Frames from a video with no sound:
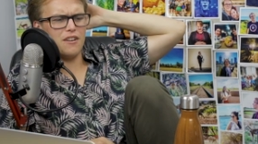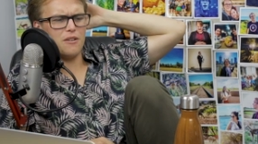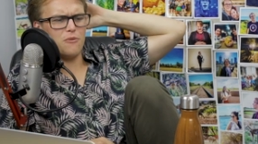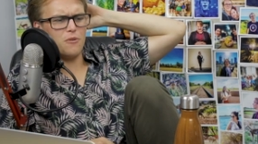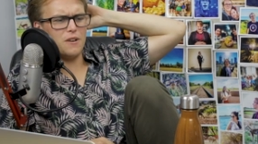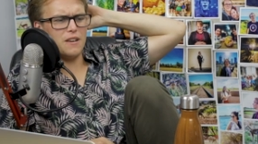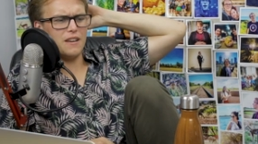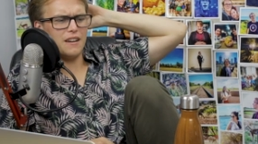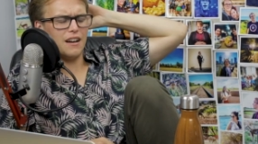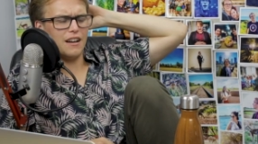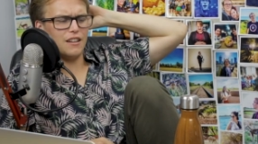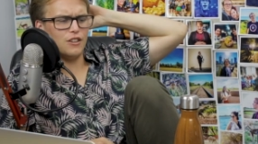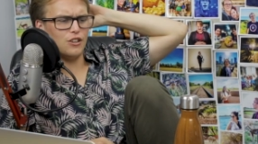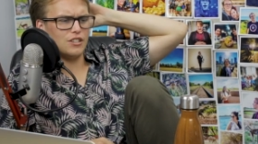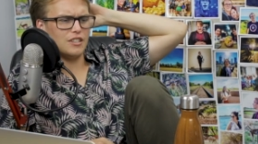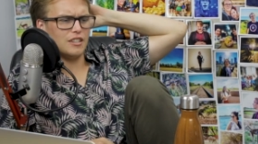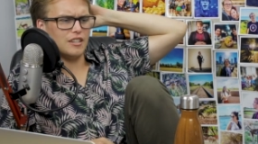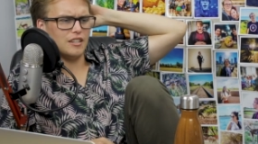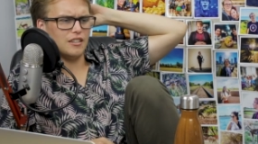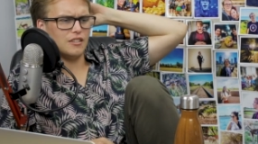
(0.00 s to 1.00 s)
weird. I looked
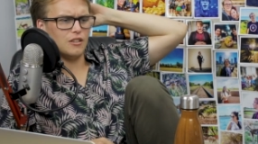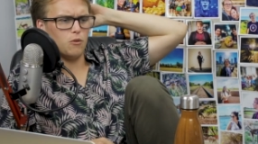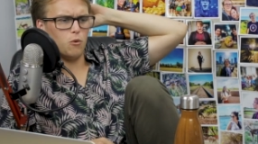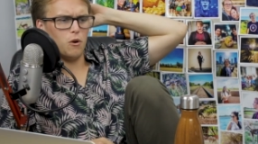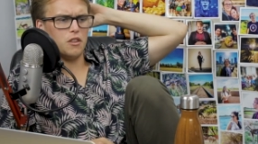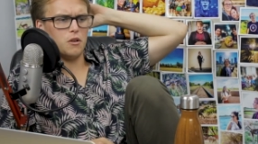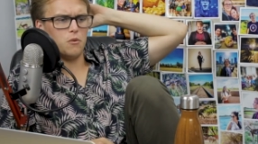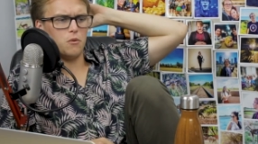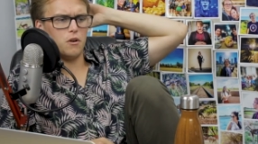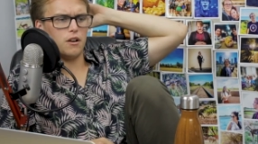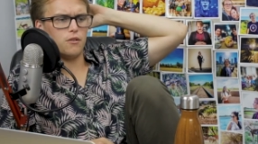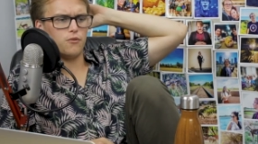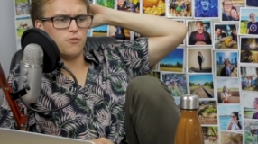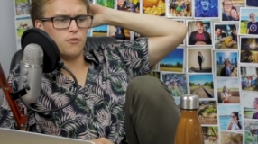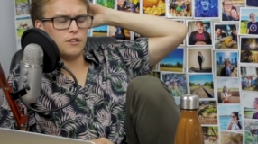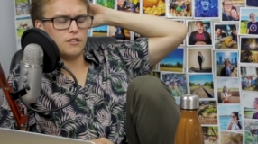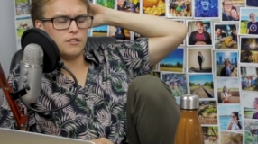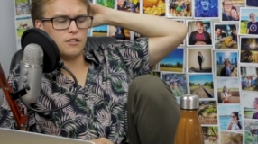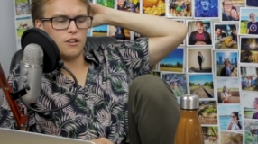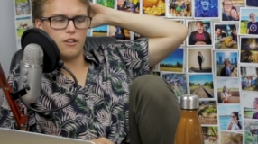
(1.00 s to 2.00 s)
at it. The one that won Free
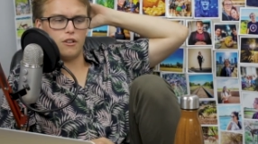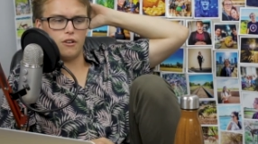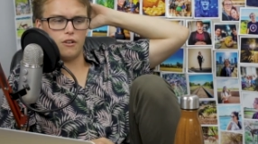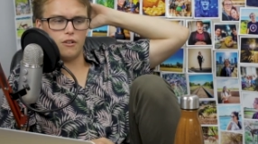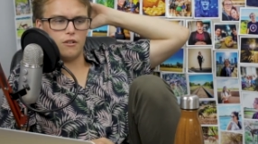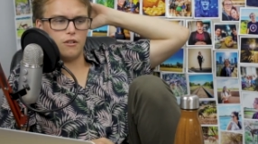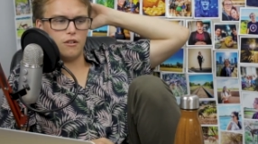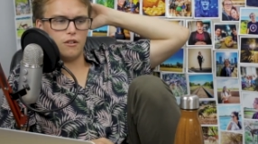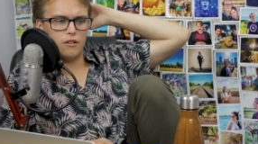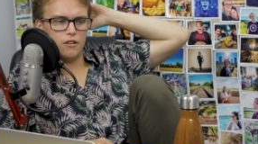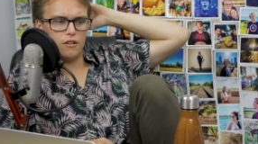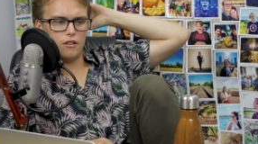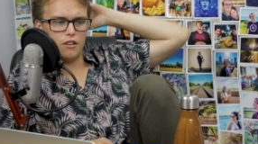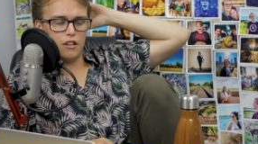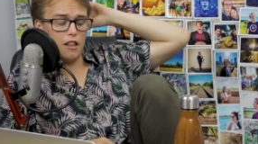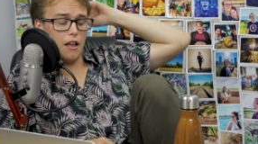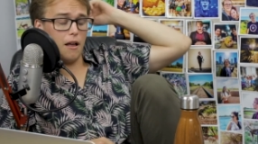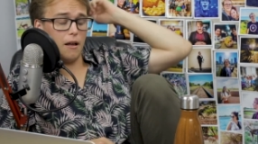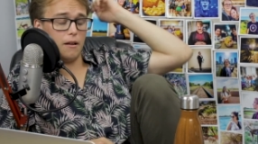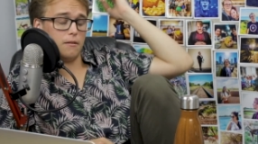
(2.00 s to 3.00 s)
Solo,
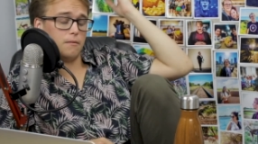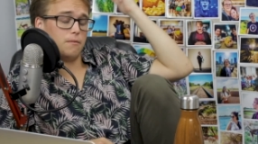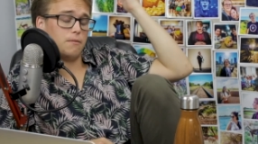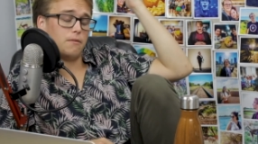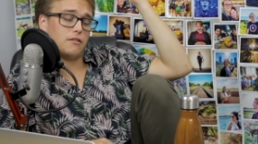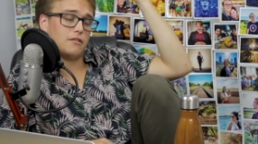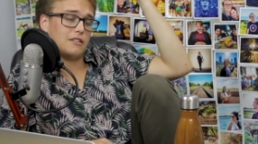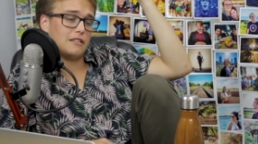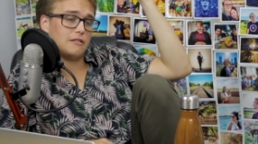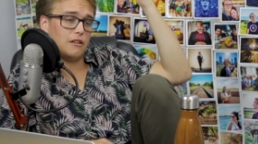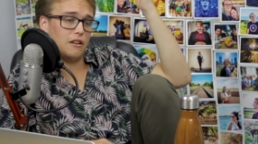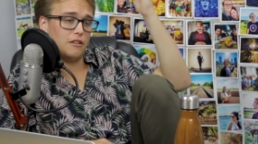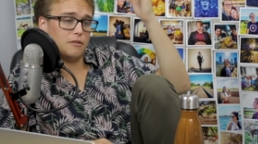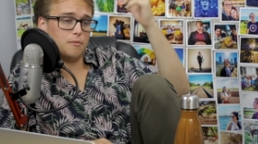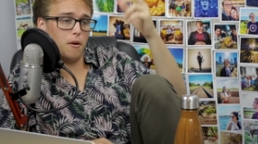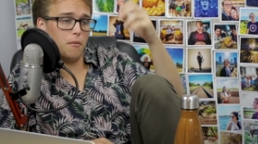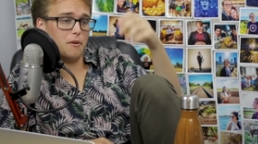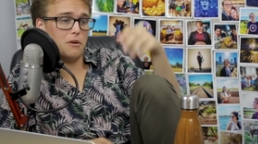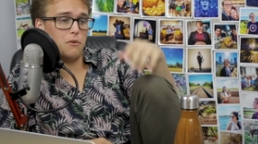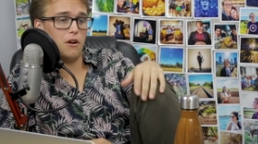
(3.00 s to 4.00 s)
it was
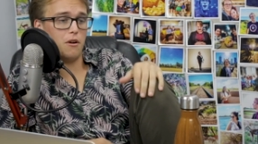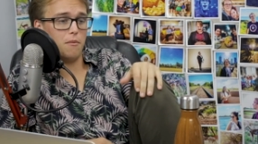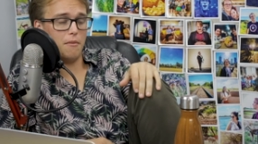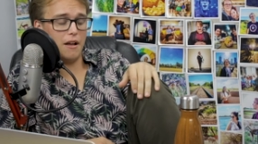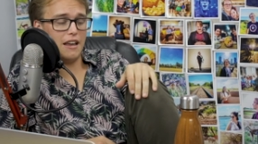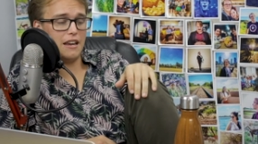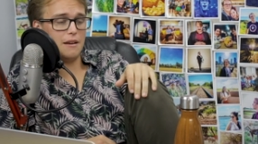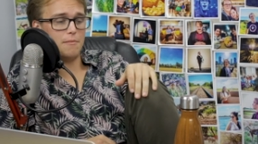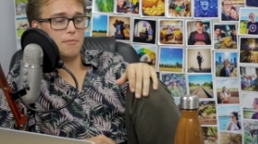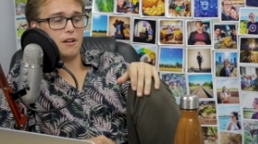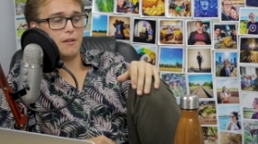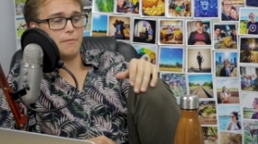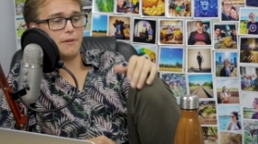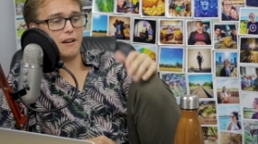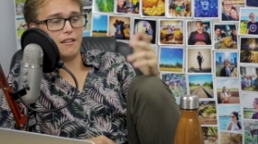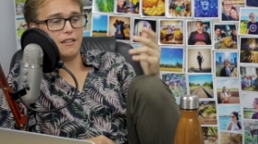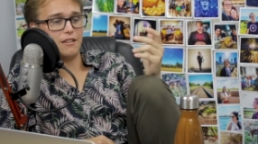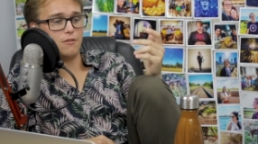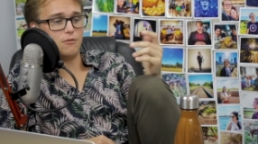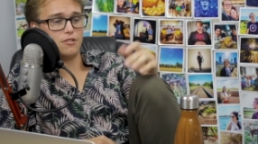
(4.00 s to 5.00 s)
probably well made, but
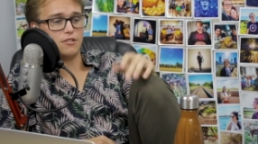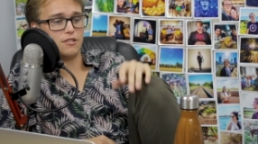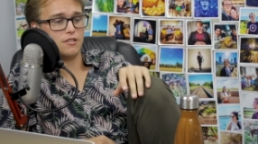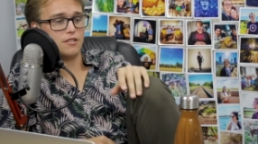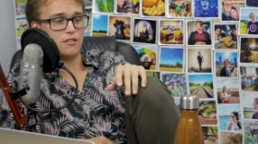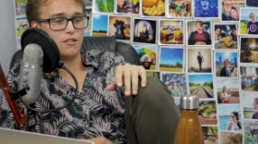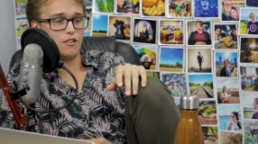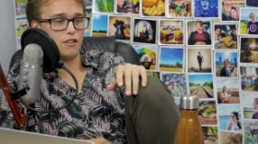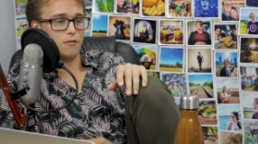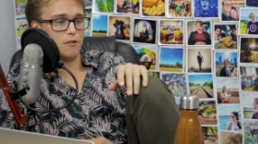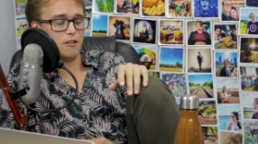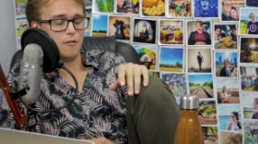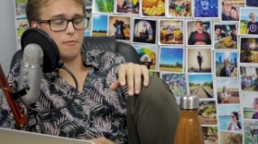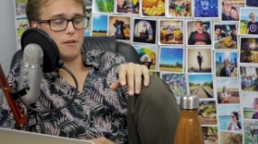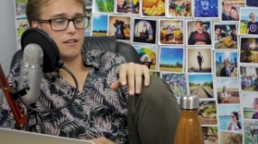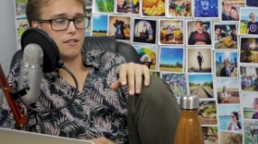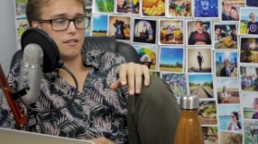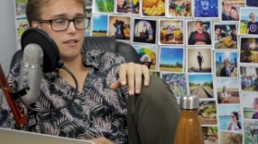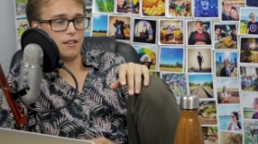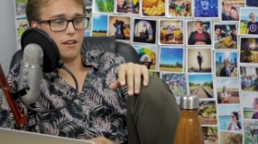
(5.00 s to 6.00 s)
apparently it was just a documentary
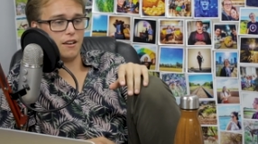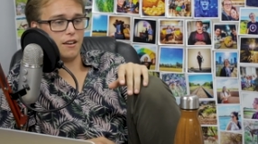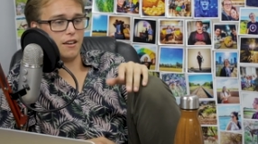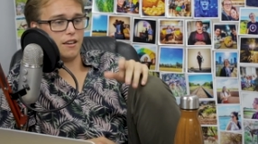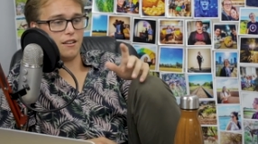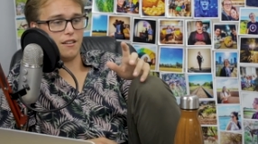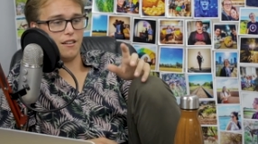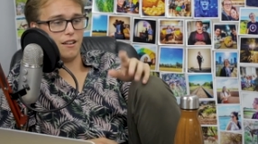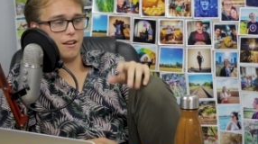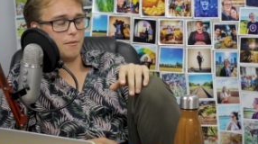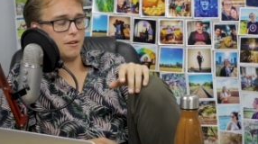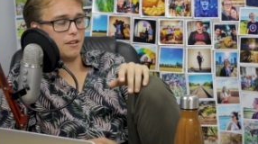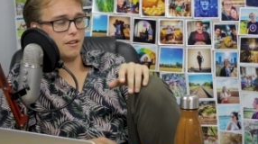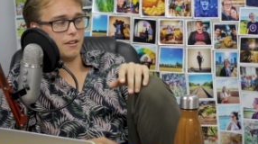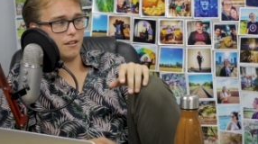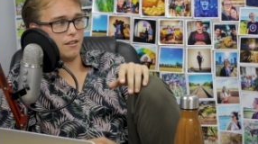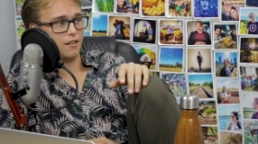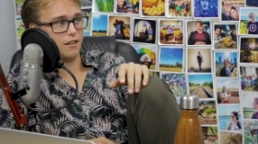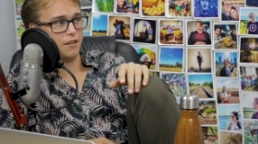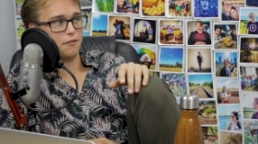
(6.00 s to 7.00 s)
about a guy climbing a
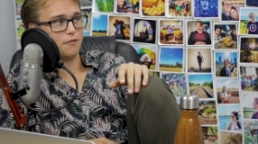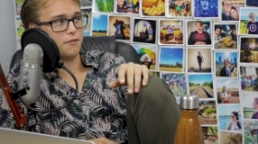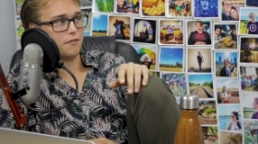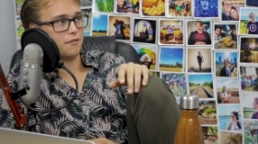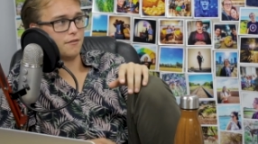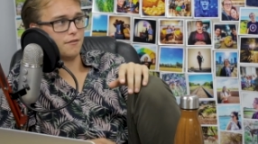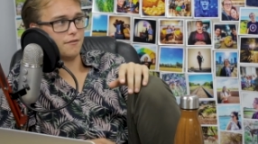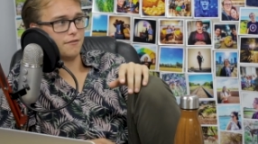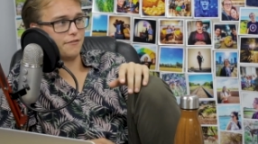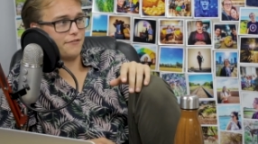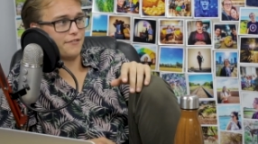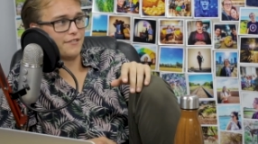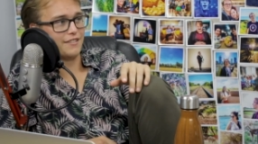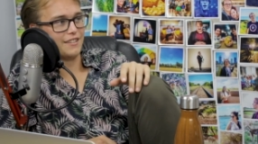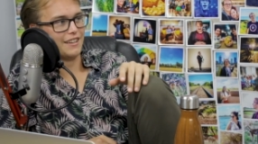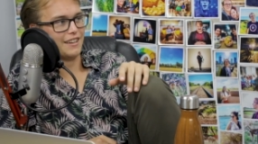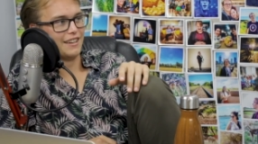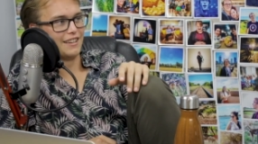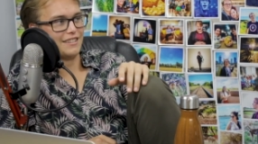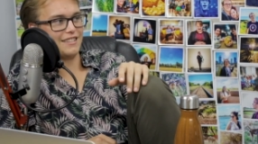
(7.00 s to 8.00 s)
cliff.
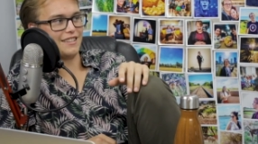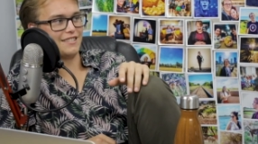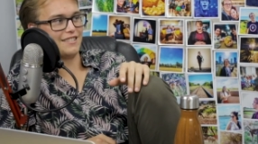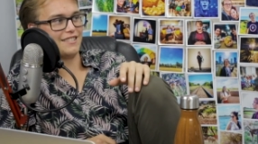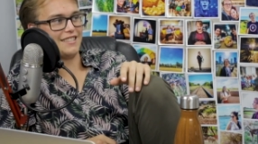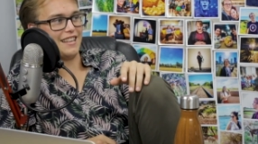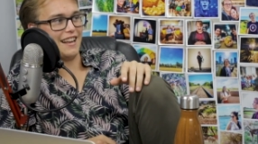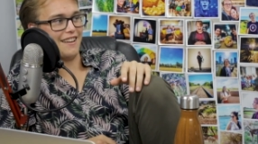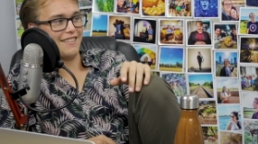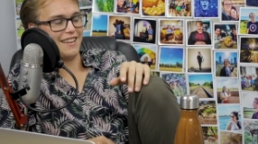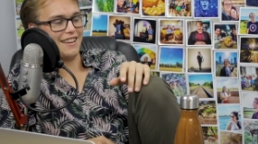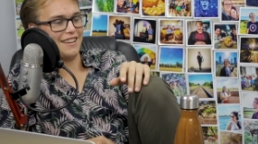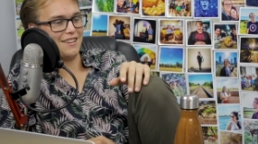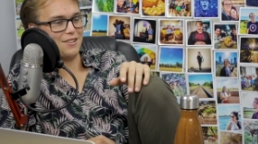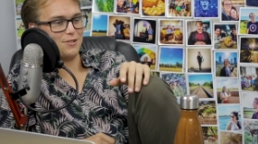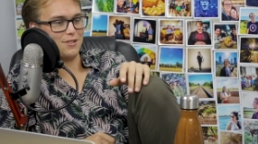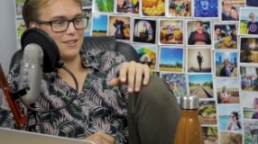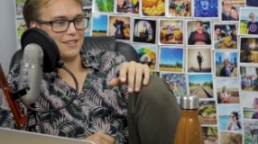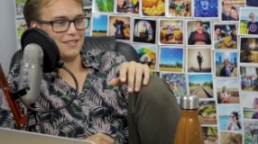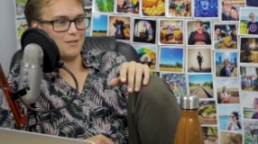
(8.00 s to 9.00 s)
Doesn't sound that
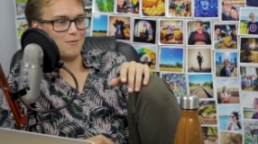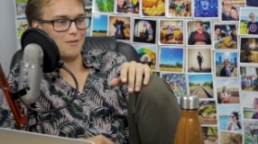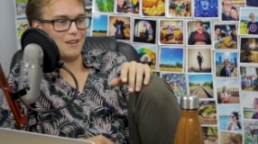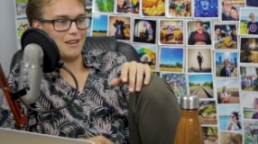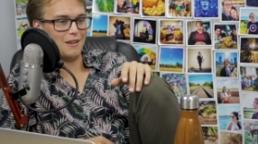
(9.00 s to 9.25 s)
interesting to me,